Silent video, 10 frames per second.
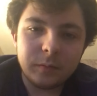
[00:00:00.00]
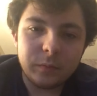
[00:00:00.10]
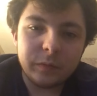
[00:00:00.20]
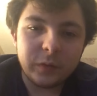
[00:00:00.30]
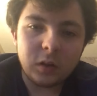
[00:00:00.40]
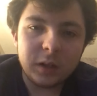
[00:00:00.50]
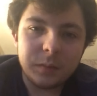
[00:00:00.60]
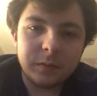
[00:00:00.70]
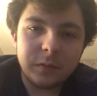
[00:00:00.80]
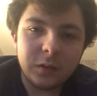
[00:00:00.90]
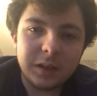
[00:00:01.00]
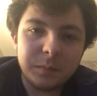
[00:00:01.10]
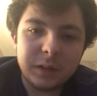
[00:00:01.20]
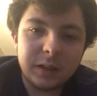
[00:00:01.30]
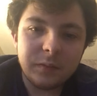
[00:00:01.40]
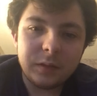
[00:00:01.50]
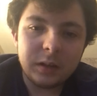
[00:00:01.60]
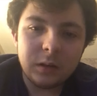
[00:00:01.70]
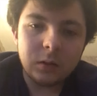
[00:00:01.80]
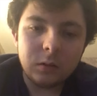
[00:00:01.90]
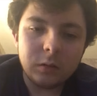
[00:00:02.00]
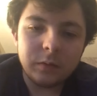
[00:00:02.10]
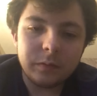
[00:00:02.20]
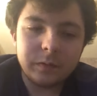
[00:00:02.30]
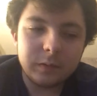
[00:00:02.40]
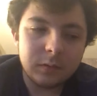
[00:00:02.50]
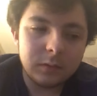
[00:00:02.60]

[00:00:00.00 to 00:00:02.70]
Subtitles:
40-minute video of